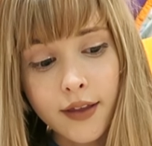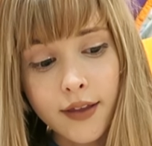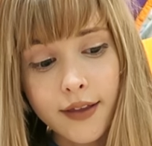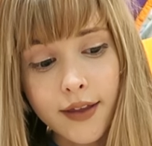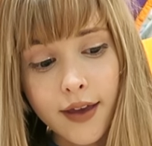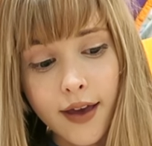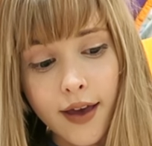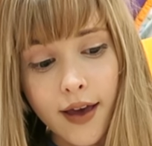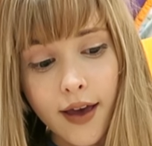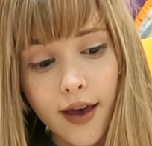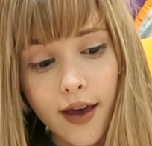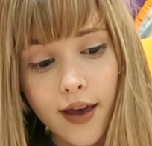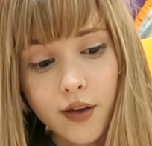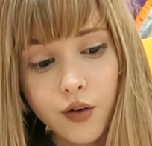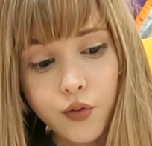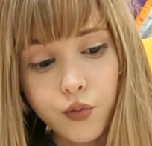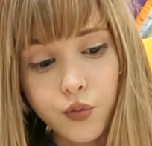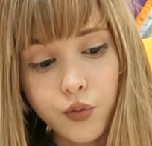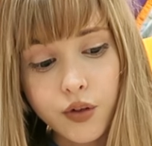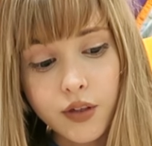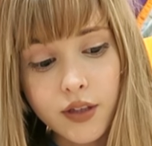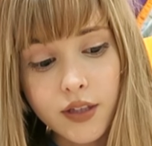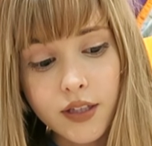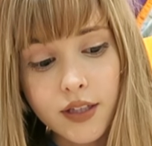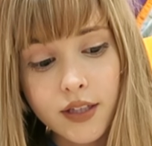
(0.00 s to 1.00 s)
yeah, I
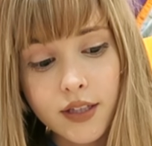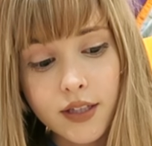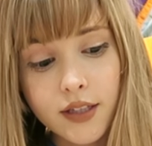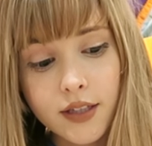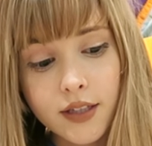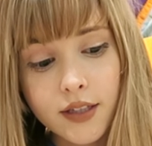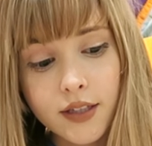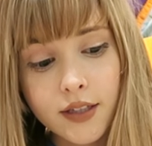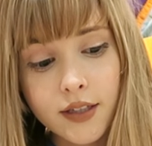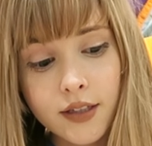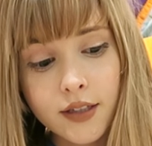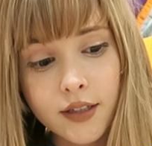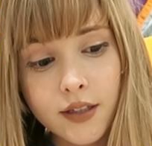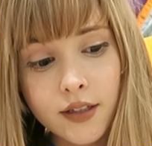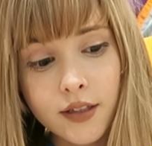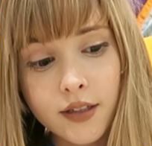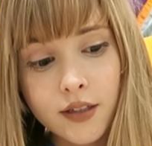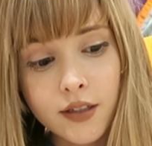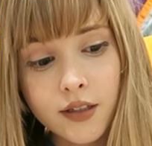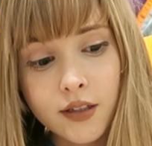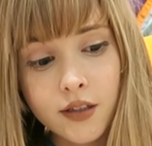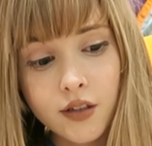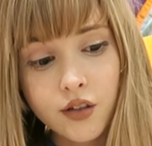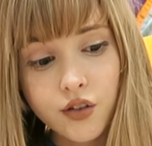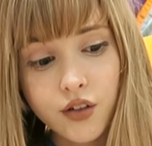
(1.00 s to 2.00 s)

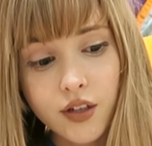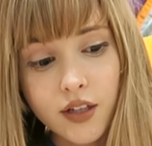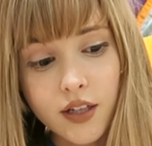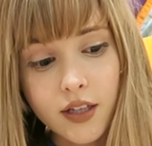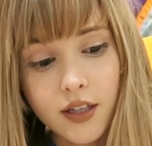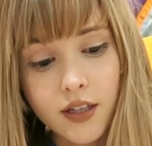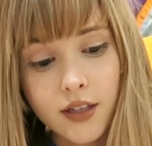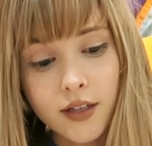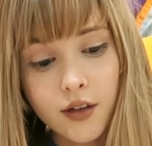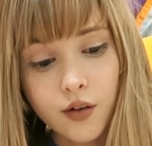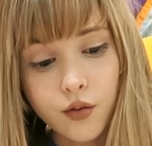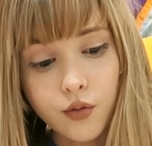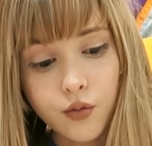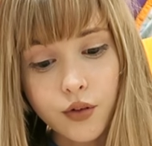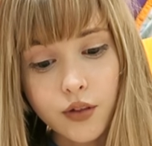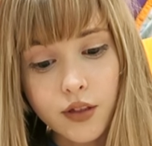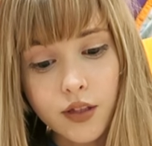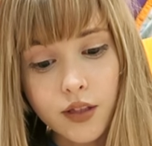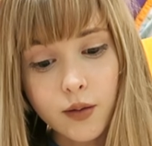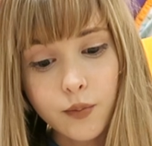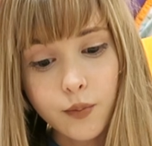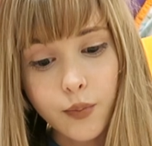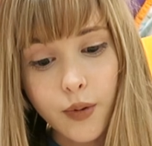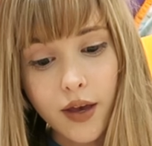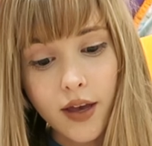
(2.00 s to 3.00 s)
really created a
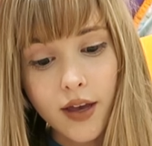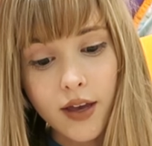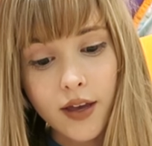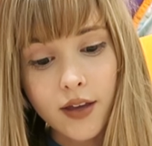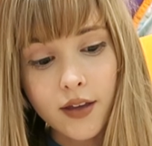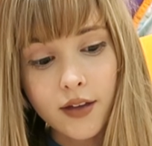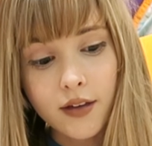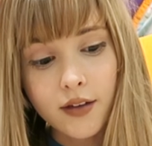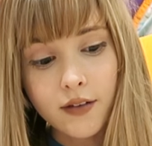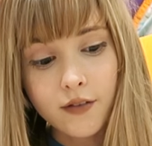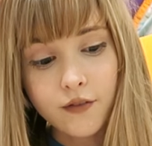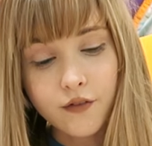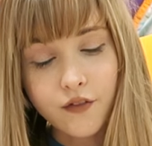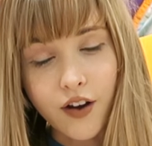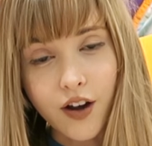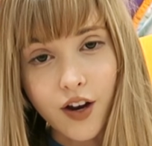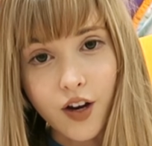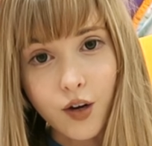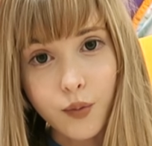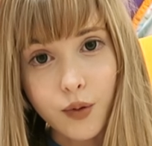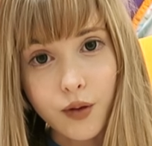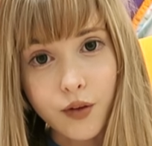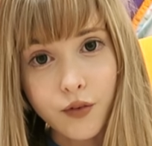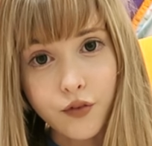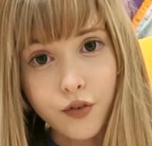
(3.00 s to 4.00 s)
really bad
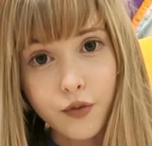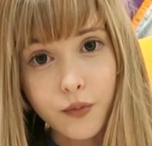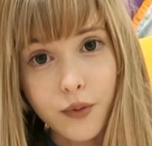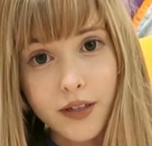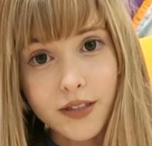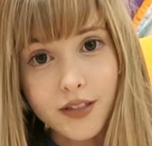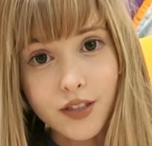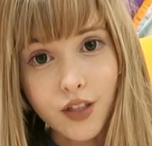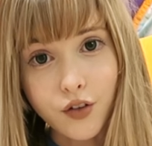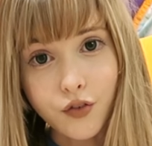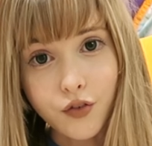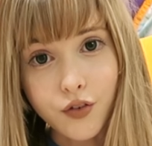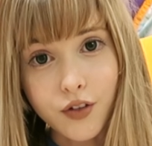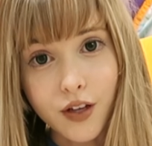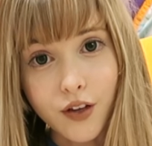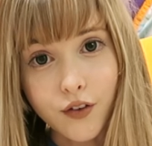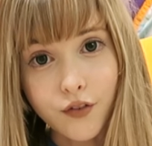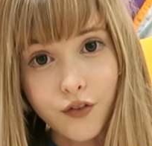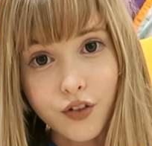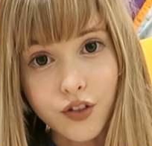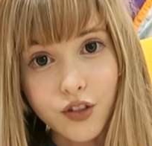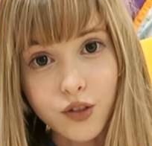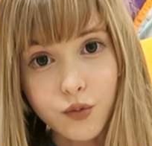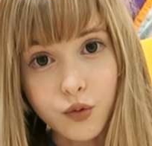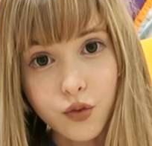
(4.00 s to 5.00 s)
environment for myself when I
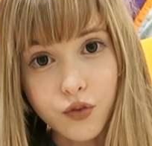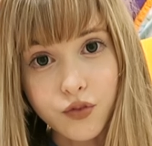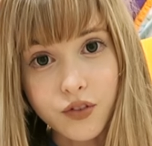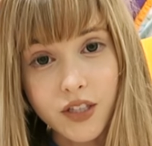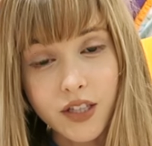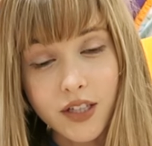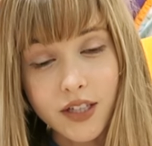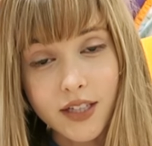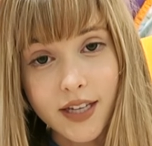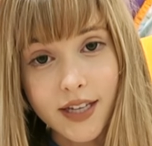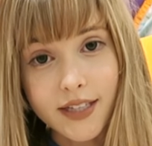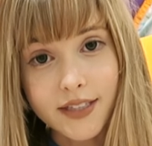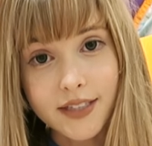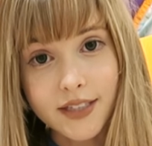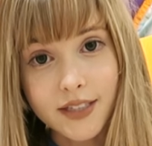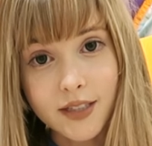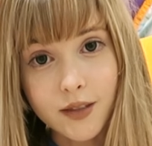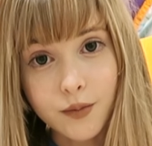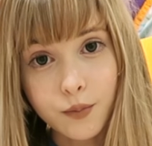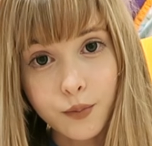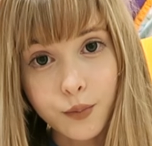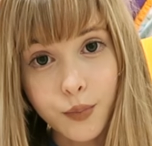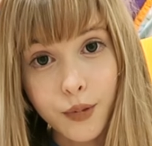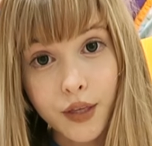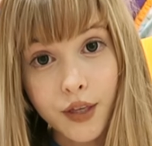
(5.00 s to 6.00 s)
first moved here and I
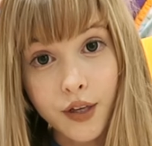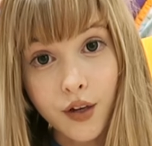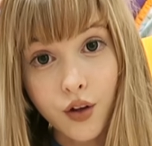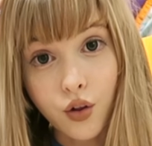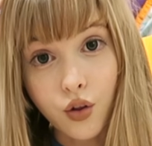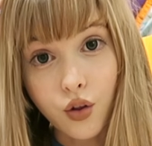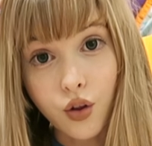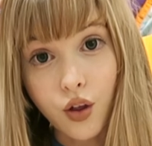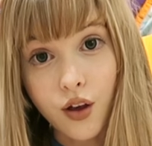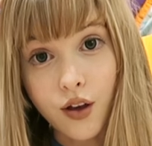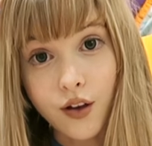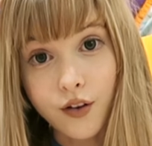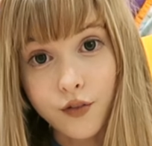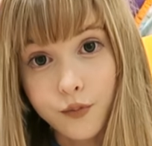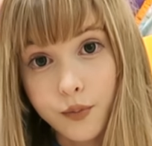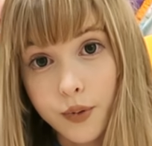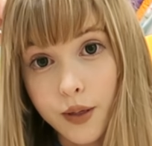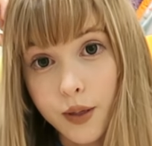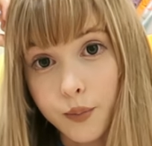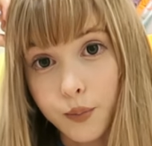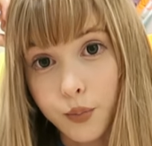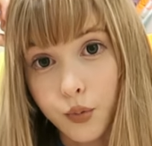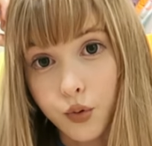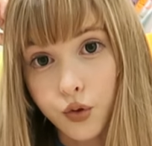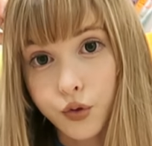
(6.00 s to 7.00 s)
didn't meet a lot of
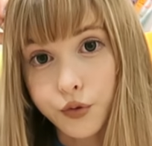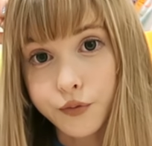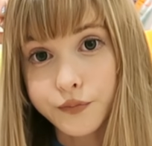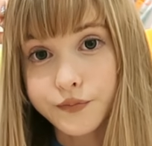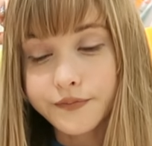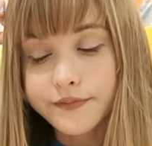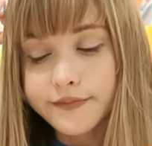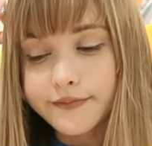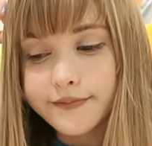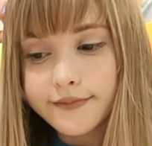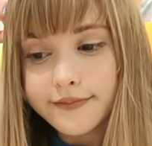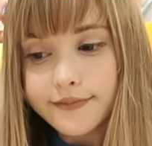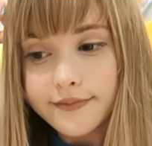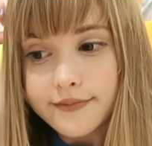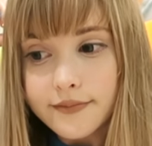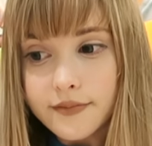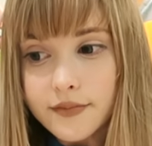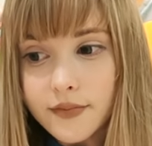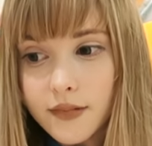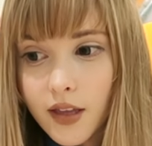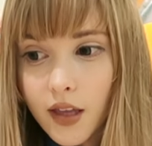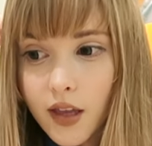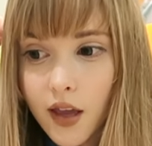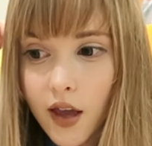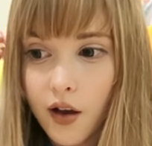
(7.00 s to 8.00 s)
people.
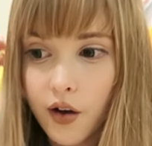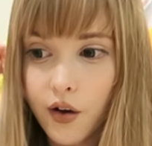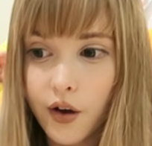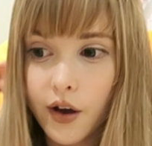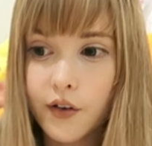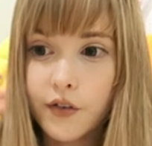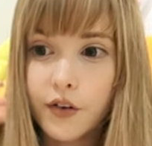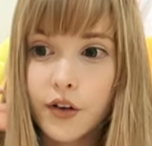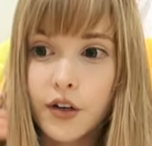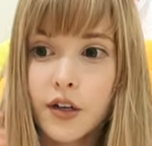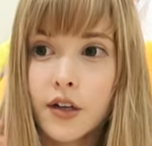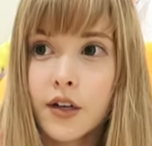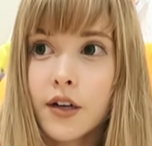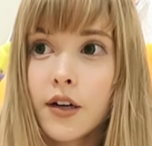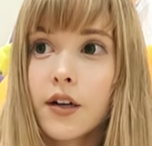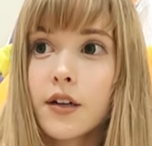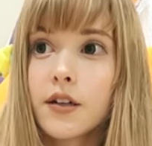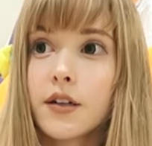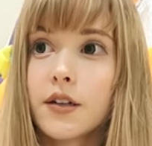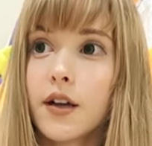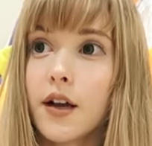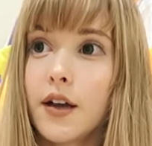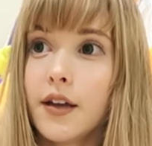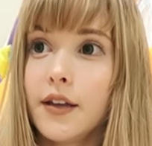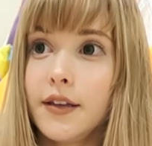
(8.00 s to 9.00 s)

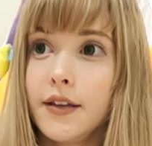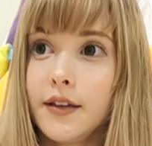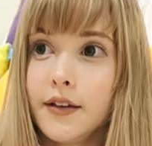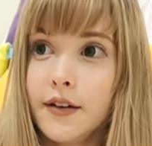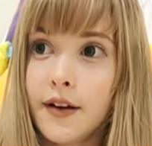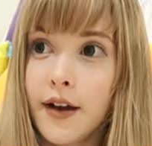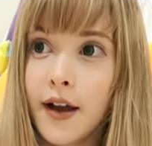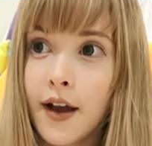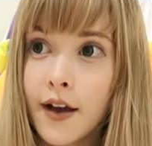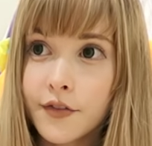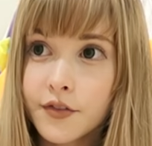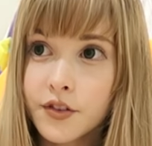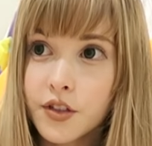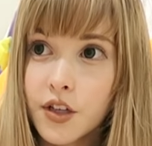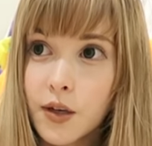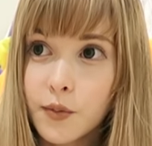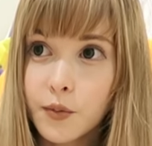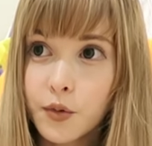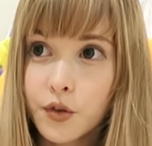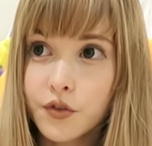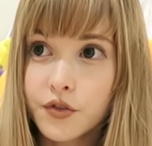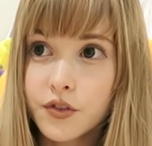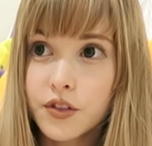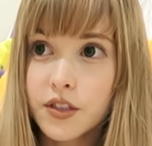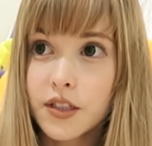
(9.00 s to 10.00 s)
However, a year after I
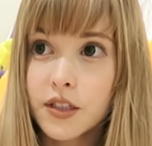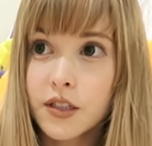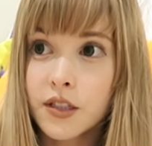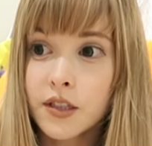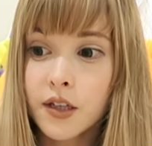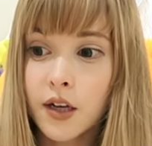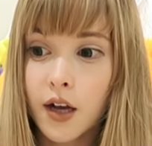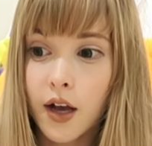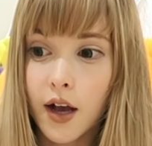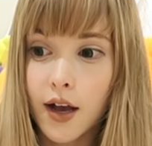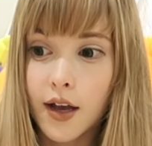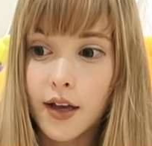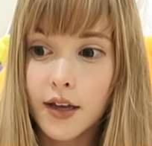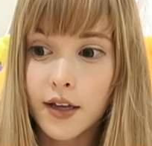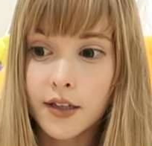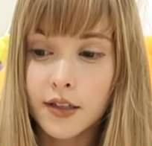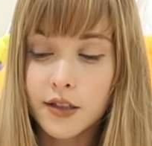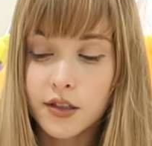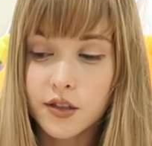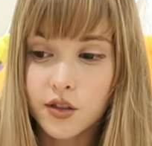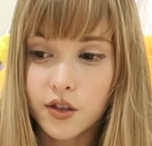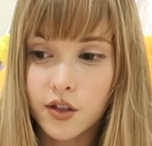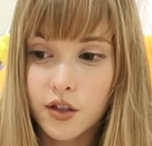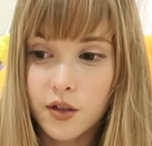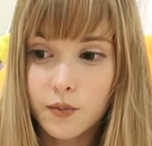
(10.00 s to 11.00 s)
moved here, I
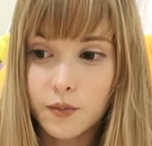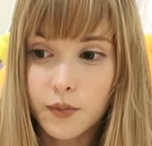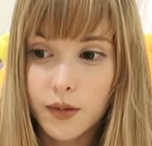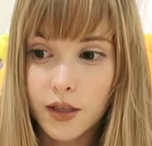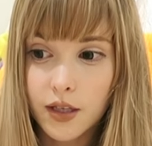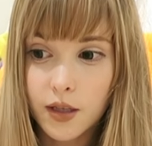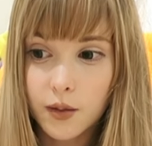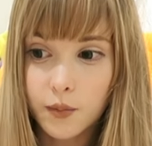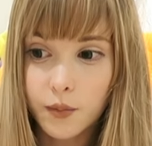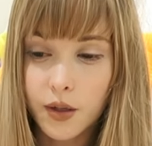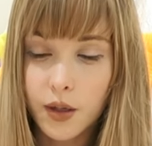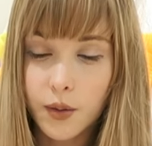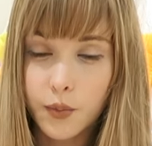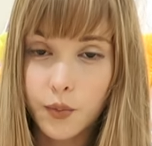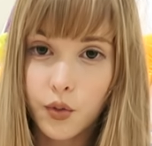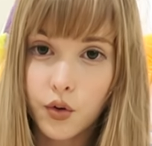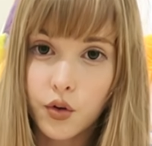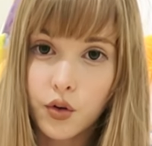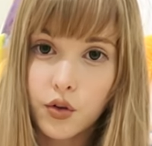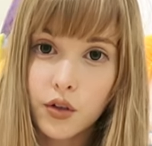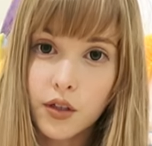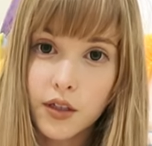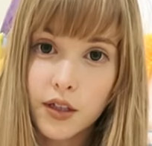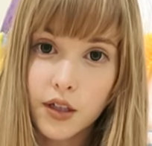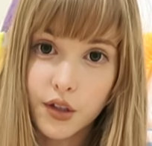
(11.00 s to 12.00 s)
started meeting
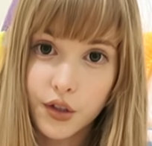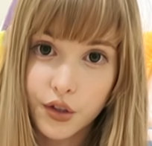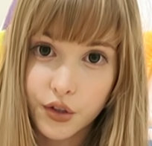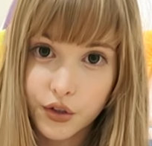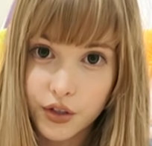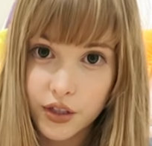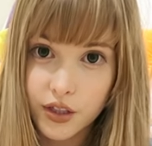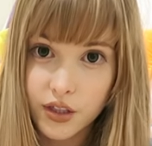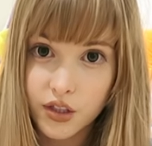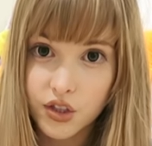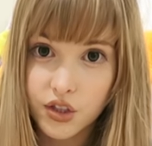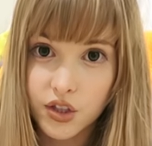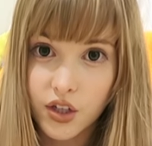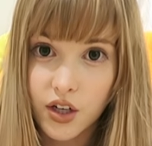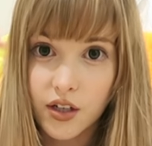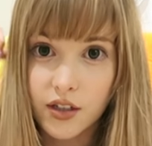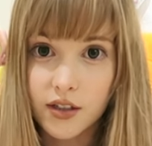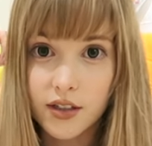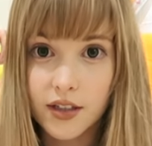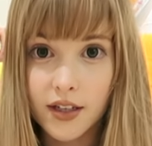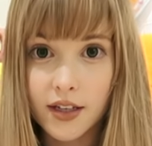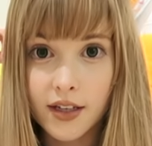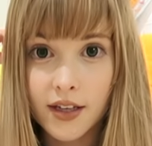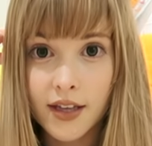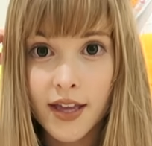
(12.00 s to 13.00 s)
people, including
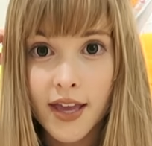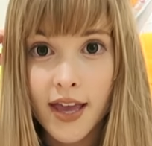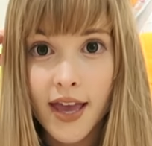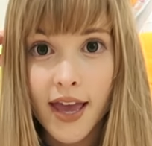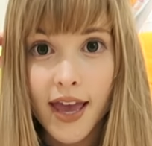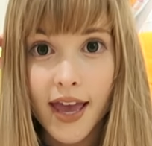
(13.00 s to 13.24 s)
Charla,